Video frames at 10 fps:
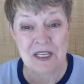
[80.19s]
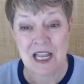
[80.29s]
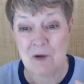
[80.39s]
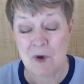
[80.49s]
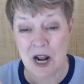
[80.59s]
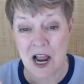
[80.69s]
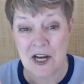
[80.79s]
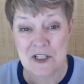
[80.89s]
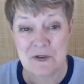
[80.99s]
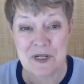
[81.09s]
And what I
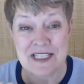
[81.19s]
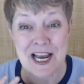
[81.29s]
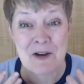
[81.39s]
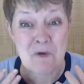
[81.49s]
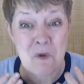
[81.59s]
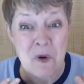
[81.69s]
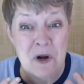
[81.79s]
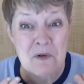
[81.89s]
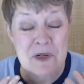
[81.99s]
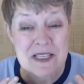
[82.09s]
do is I
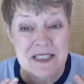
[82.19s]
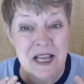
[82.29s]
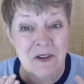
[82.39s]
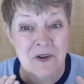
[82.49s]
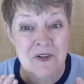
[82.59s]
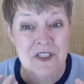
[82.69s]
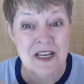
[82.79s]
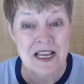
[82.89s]
work with sellers